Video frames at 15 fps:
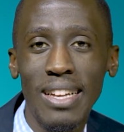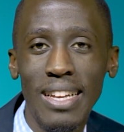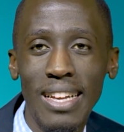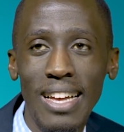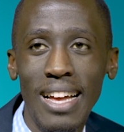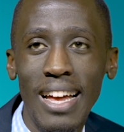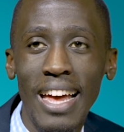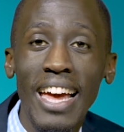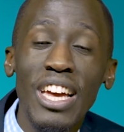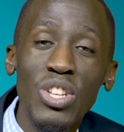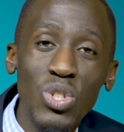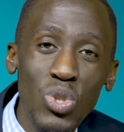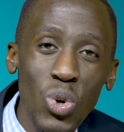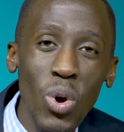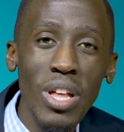Wow.
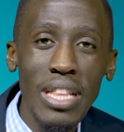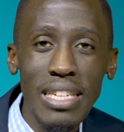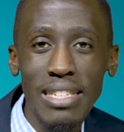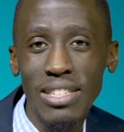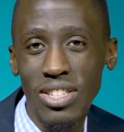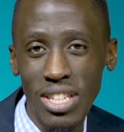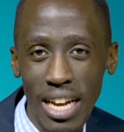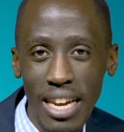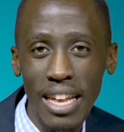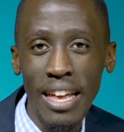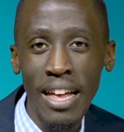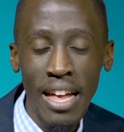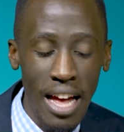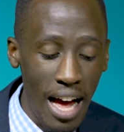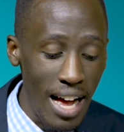Enjoy this journey
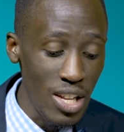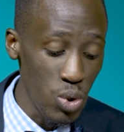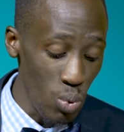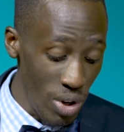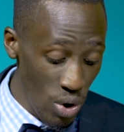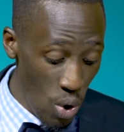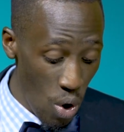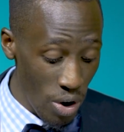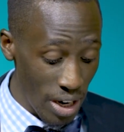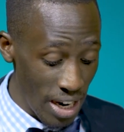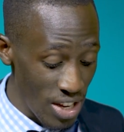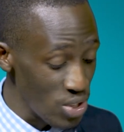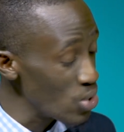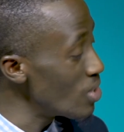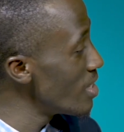as we go on
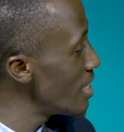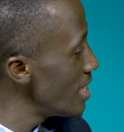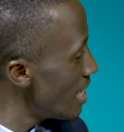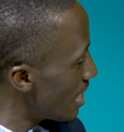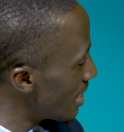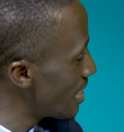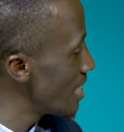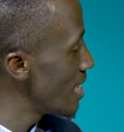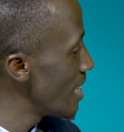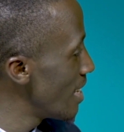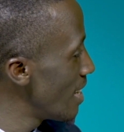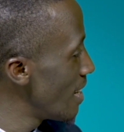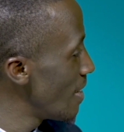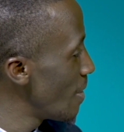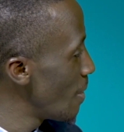lesson six.
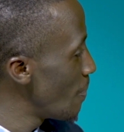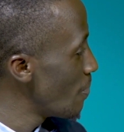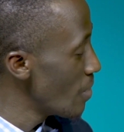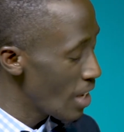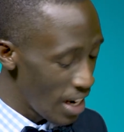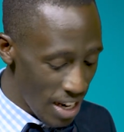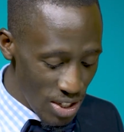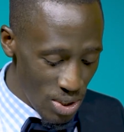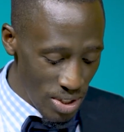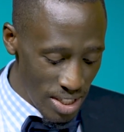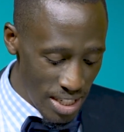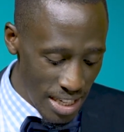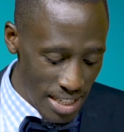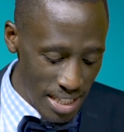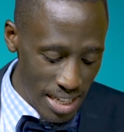Lesson
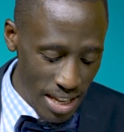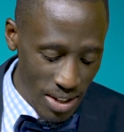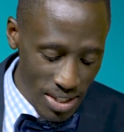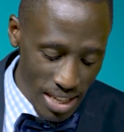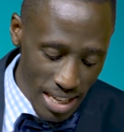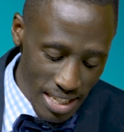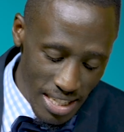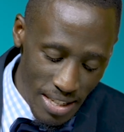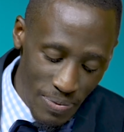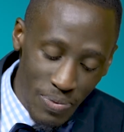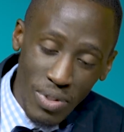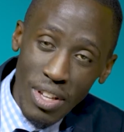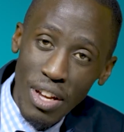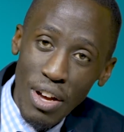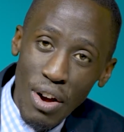6 tells us.
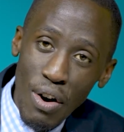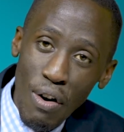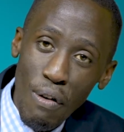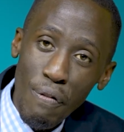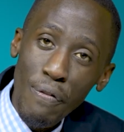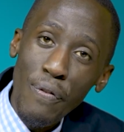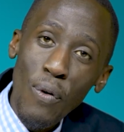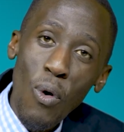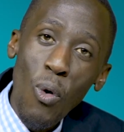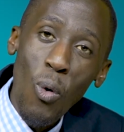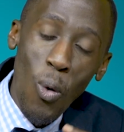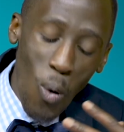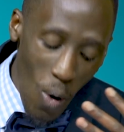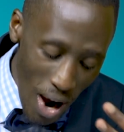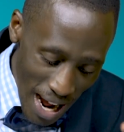Yes. For
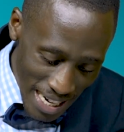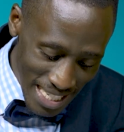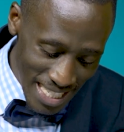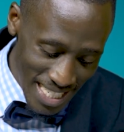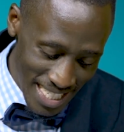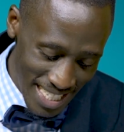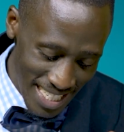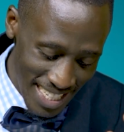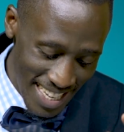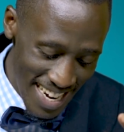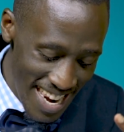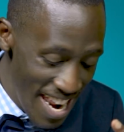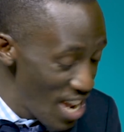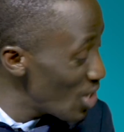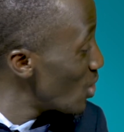what
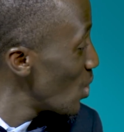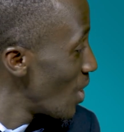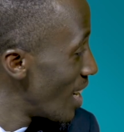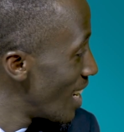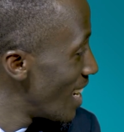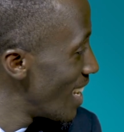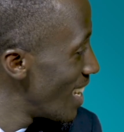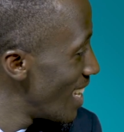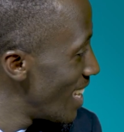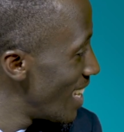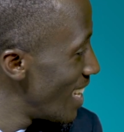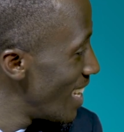mm. nation mm.